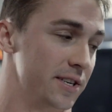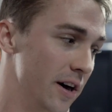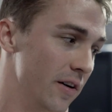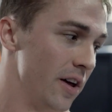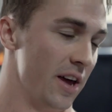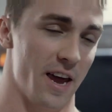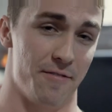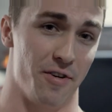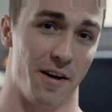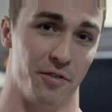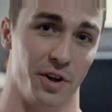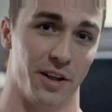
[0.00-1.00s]
So if you
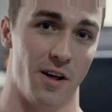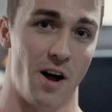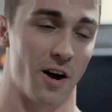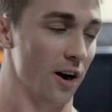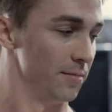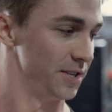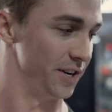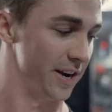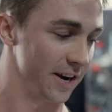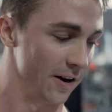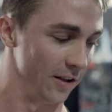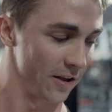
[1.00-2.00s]
have really long arms, you
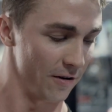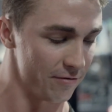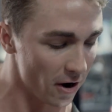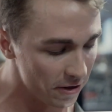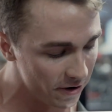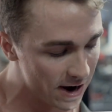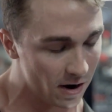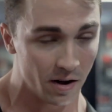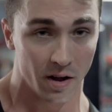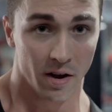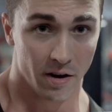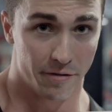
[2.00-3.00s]
need to go a little farther out.
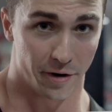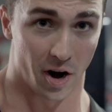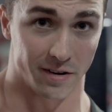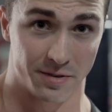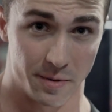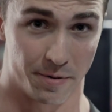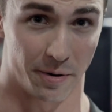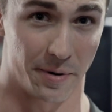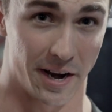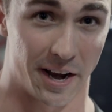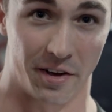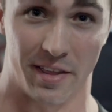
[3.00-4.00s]
For your arms to be perpendicular,